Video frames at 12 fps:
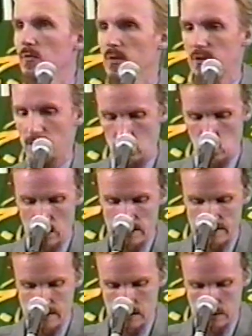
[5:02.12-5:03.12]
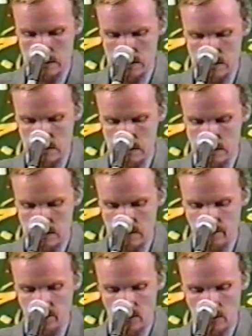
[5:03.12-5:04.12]
a wali is.
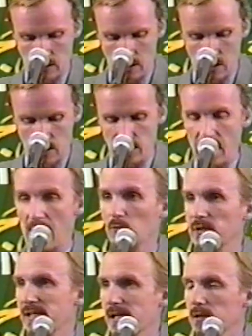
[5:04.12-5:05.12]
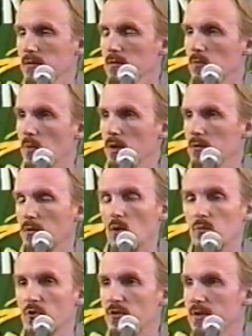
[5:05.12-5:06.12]
The awliya, well,
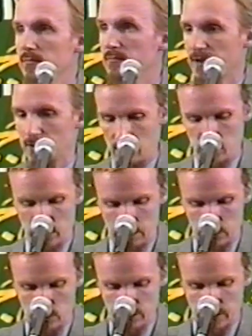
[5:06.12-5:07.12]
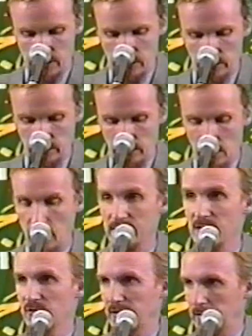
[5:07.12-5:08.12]
obviously they can't be prophets, are
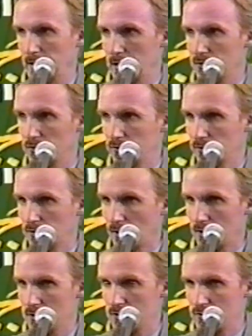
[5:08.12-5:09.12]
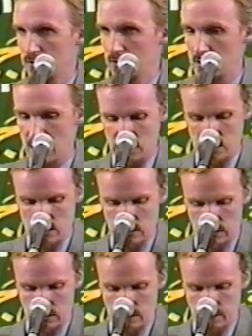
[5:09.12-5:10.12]
his heirs, are his
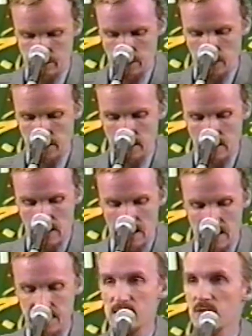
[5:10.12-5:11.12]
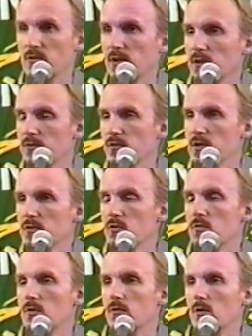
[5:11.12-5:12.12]
inheritors. A hadith tells us
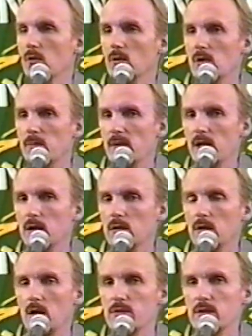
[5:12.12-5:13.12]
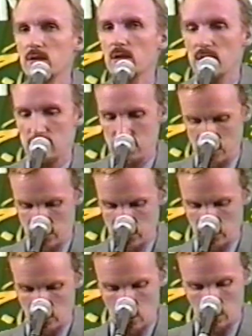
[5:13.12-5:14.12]
that the ulama are the inheritors
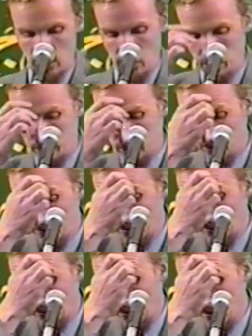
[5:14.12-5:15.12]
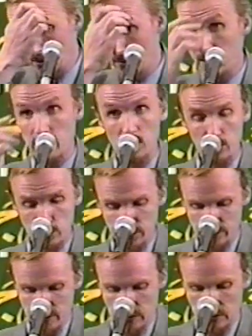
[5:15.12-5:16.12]
of the prophets. They aren't prophets,